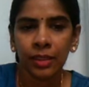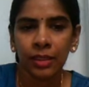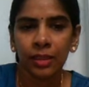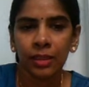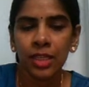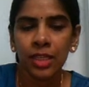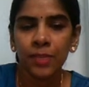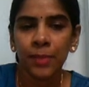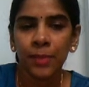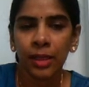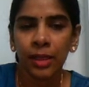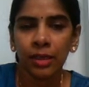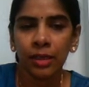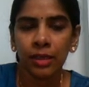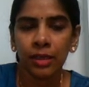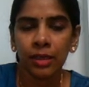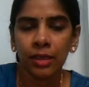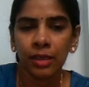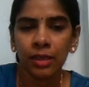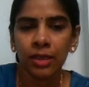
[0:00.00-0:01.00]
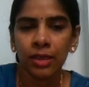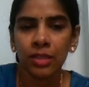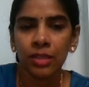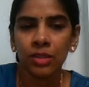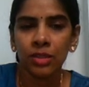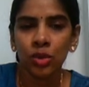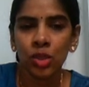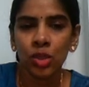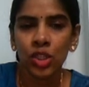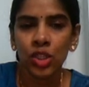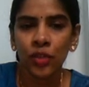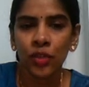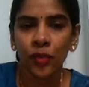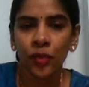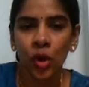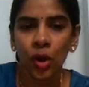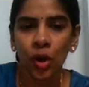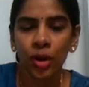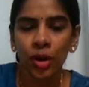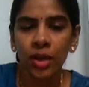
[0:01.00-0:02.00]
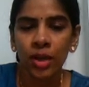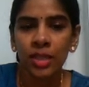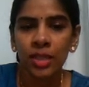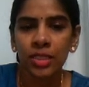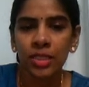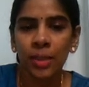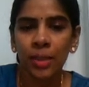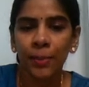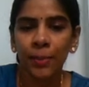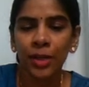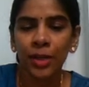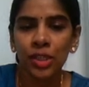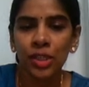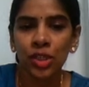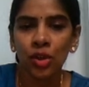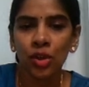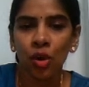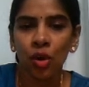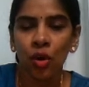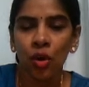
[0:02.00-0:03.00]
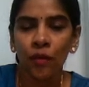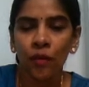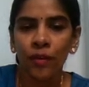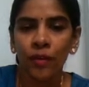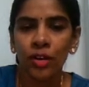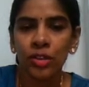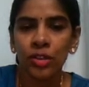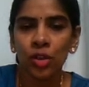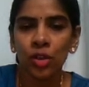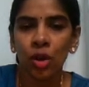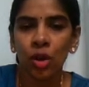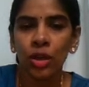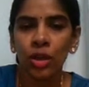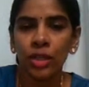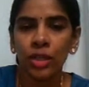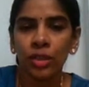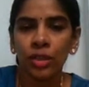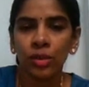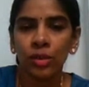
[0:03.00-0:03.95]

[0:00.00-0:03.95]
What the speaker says: This method is used for separation of solid